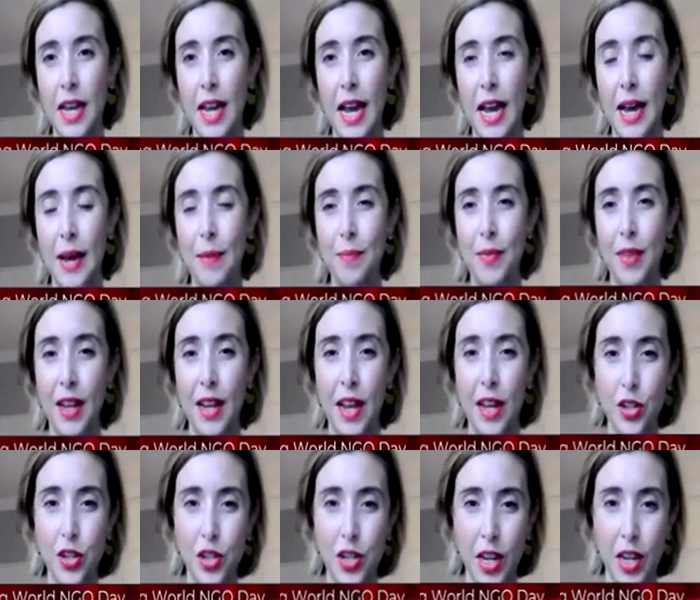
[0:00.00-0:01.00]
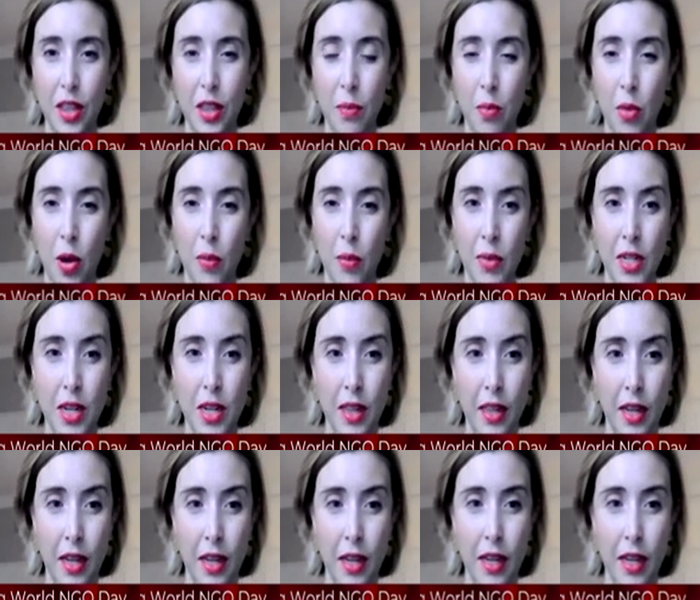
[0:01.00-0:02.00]
the country at the moment, I
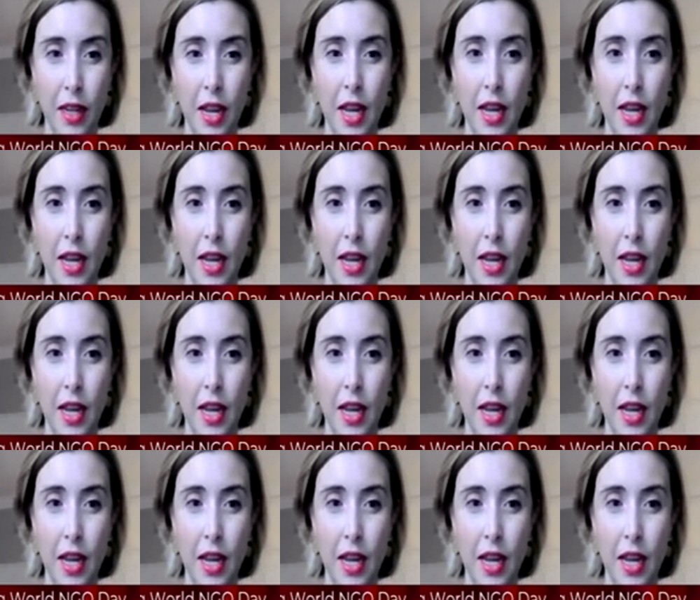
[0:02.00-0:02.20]
think